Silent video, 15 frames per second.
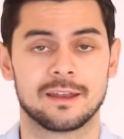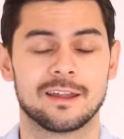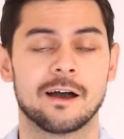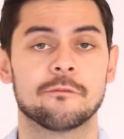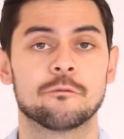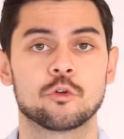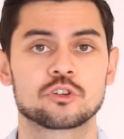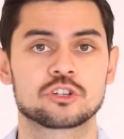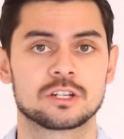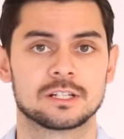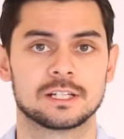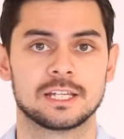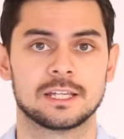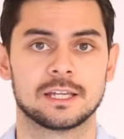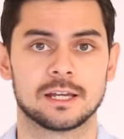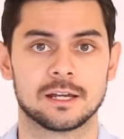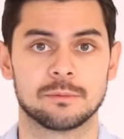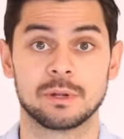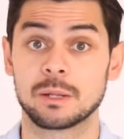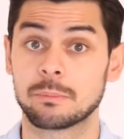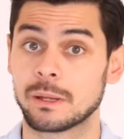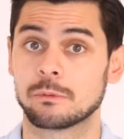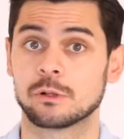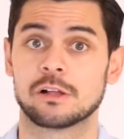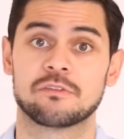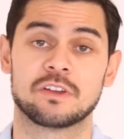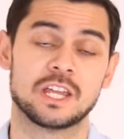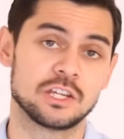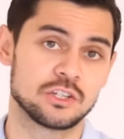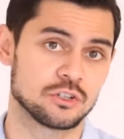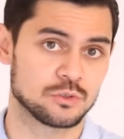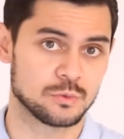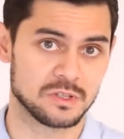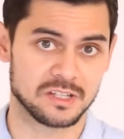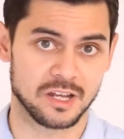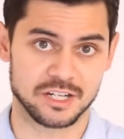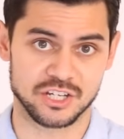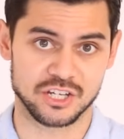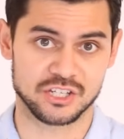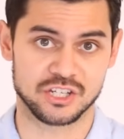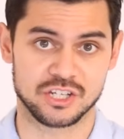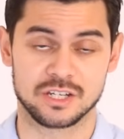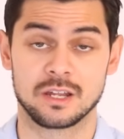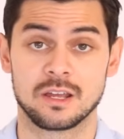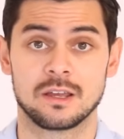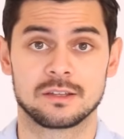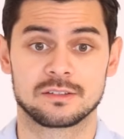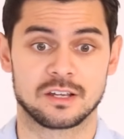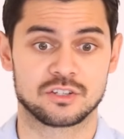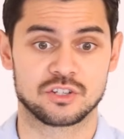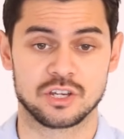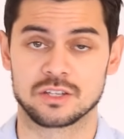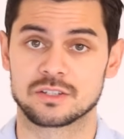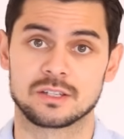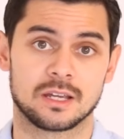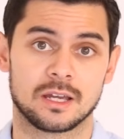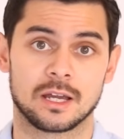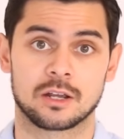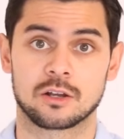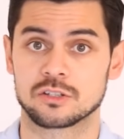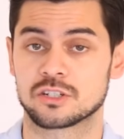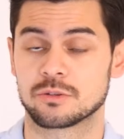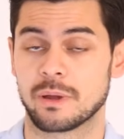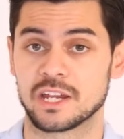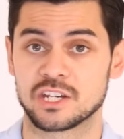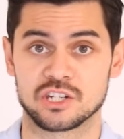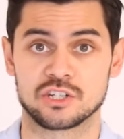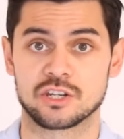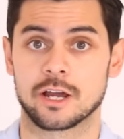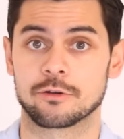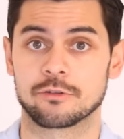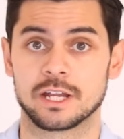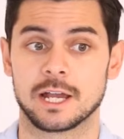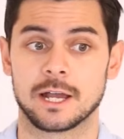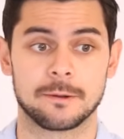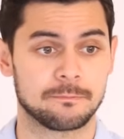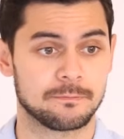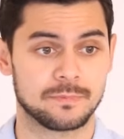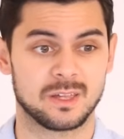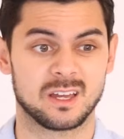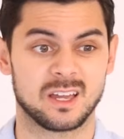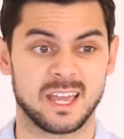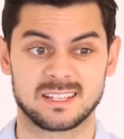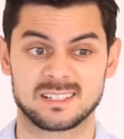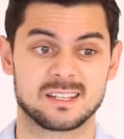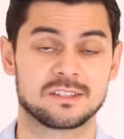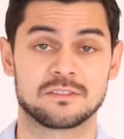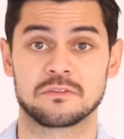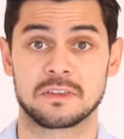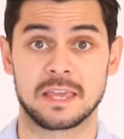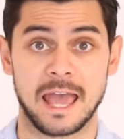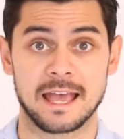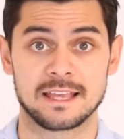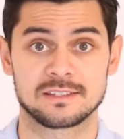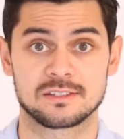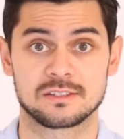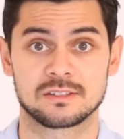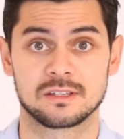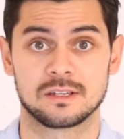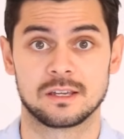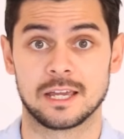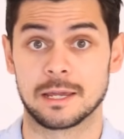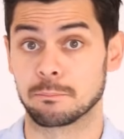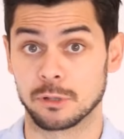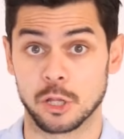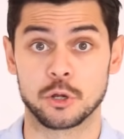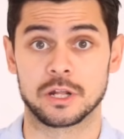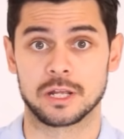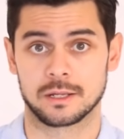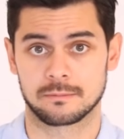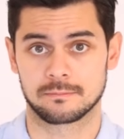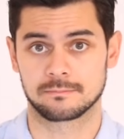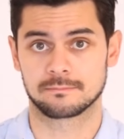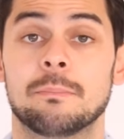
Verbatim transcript: Now, unfortunately, uh, many people have issues with digestion, such as uh, constipation, diarrhea, uh, excessive gas, and bloating.